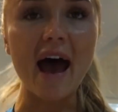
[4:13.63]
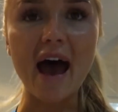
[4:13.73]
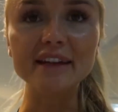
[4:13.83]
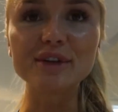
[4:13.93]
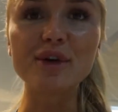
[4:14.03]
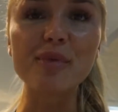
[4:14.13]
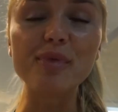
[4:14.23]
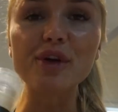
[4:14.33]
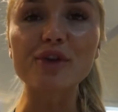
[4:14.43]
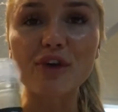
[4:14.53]
add a
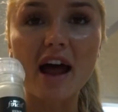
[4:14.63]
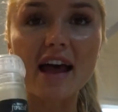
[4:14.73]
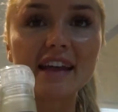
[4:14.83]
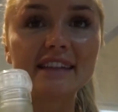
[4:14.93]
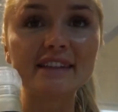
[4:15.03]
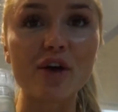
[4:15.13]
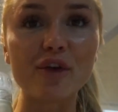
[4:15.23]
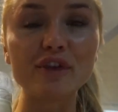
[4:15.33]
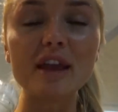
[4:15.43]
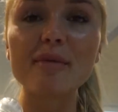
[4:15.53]
couple of grinds
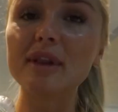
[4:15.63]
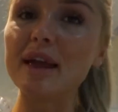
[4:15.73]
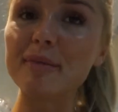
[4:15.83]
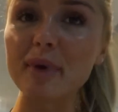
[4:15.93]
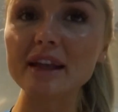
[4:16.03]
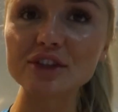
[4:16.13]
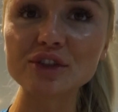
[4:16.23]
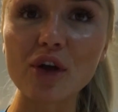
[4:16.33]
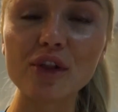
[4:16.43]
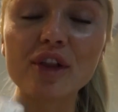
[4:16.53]
of your Himalayan pink
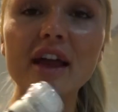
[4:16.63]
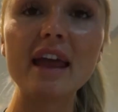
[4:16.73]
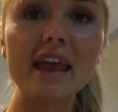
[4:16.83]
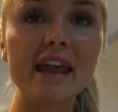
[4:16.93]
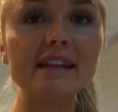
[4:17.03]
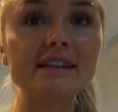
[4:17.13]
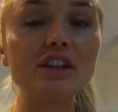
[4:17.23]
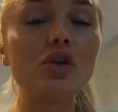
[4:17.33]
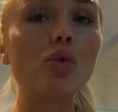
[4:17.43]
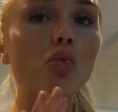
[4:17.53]
salt
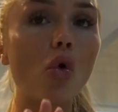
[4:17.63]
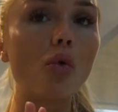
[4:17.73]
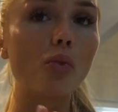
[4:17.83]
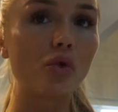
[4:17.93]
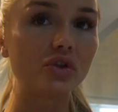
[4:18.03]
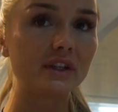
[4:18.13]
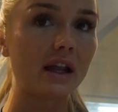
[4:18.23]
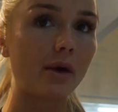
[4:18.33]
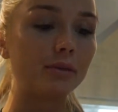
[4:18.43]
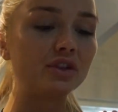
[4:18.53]
into your warm water.
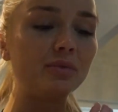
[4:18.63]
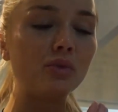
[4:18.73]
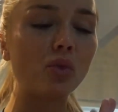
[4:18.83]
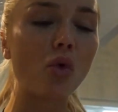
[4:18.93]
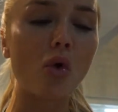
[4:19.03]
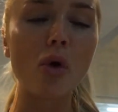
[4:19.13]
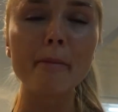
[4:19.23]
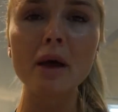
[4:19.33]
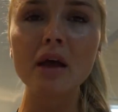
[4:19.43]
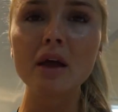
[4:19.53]
Now it must be
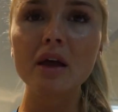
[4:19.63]
warm,